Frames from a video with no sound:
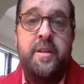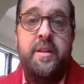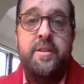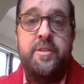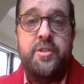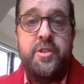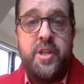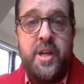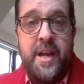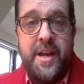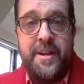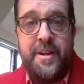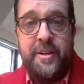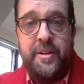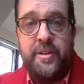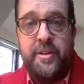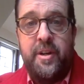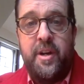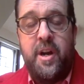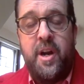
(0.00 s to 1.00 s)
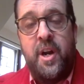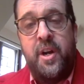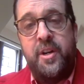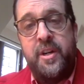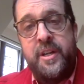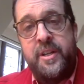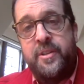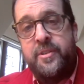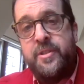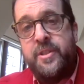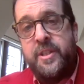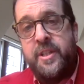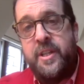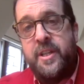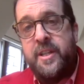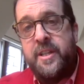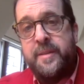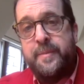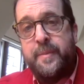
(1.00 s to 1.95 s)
channel our energy in the